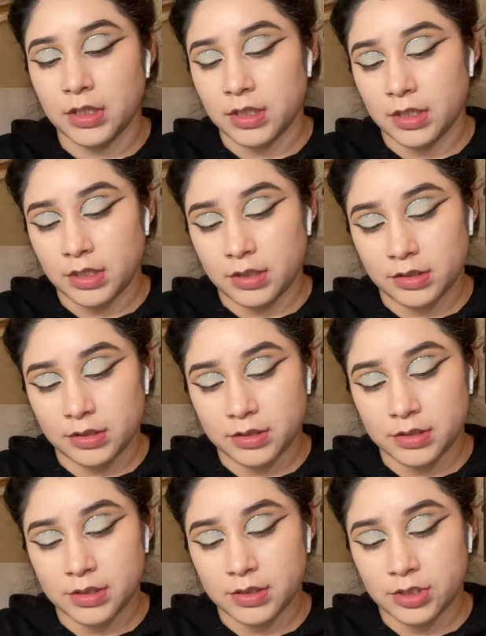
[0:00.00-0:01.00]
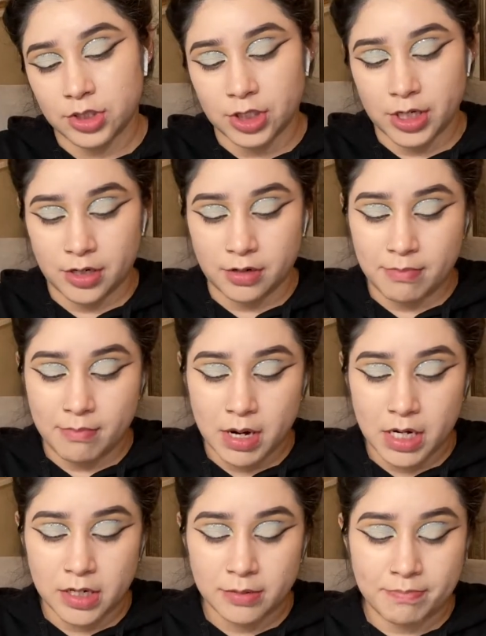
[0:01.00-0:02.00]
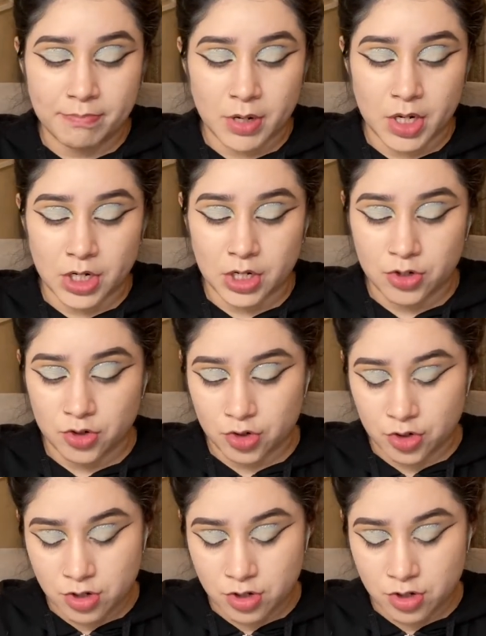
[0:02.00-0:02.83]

and this is in the shade medium peach.